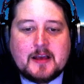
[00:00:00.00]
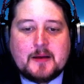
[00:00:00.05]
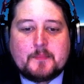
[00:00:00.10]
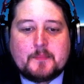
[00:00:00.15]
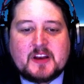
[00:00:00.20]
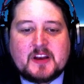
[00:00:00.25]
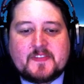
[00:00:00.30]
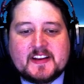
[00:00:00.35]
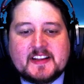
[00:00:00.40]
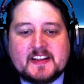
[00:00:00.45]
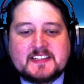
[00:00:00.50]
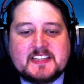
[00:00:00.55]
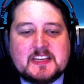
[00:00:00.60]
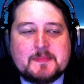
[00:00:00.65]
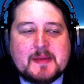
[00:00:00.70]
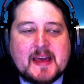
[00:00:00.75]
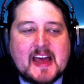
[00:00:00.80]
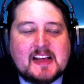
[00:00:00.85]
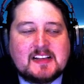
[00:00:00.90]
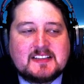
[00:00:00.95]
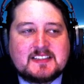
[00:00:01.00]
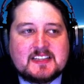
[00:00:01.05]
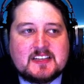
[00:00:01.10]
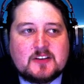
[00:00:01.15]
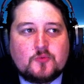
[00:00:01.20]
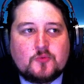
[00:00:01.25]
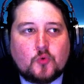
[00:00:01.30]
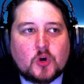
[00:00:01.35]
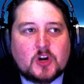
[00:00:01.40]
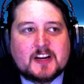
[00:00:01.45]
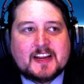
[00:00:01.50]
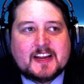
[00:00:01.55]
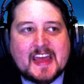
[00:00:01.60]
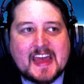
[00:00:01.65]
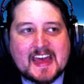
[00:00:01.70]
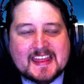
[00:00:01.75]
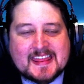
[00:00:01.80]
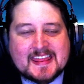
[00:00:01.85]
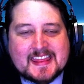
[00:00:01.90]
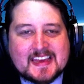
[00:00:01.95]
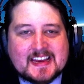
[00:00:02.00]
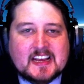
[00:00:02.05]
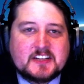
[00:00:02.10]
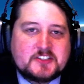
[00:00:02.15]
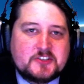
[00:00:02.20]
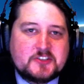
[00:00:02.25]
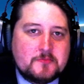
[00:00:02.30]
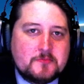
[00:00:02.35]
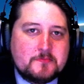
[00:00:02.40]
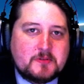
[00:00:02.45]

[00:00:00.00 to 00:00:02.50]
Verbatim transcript: but if any team has the work ethic to